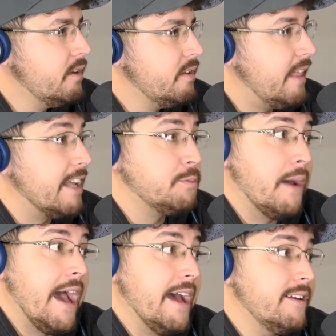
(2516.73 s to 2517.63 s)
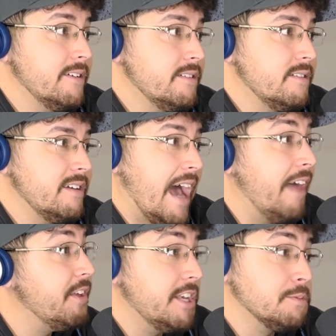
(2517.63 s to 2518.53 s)
That's bad. Yeah. I
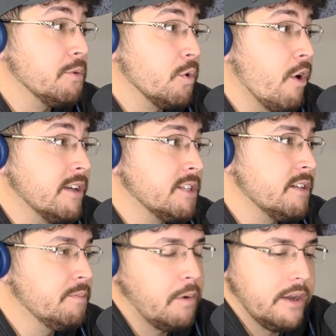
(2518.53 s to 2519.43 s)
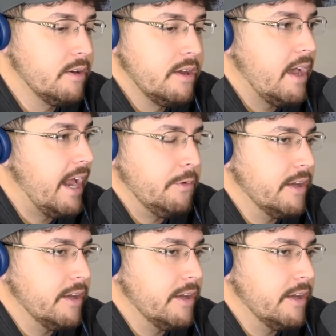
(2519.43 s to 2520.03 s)
think he's been regressing. But, anyways,